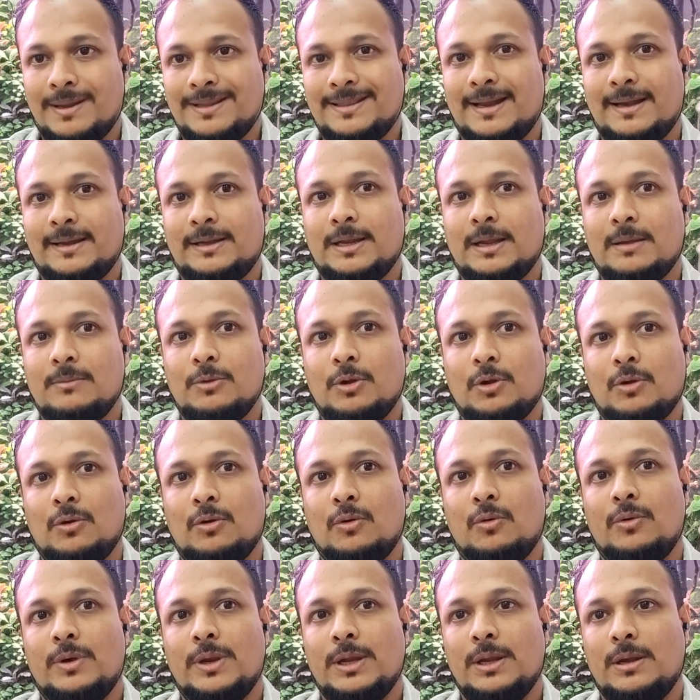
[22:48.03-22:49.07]
By that time, your
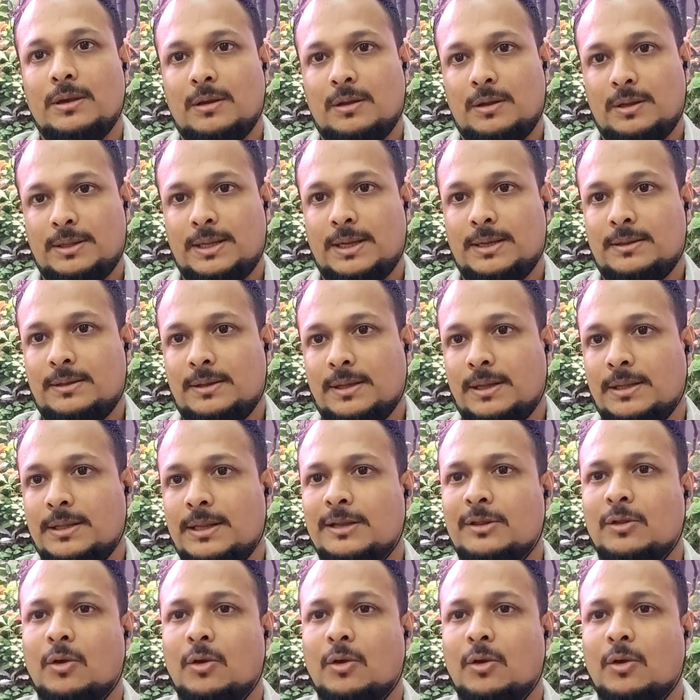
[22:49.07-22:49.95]
chlorine that's